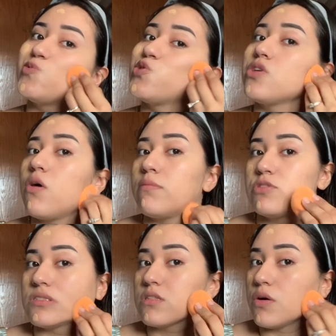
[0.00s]
So I'm
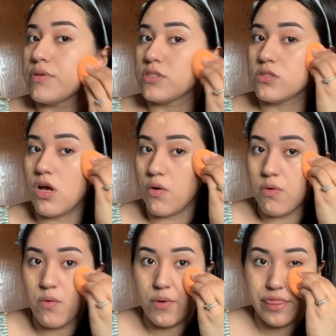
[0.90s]
just going to go
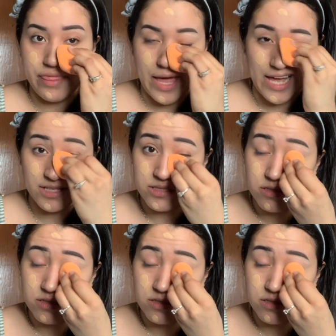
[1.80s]
with that.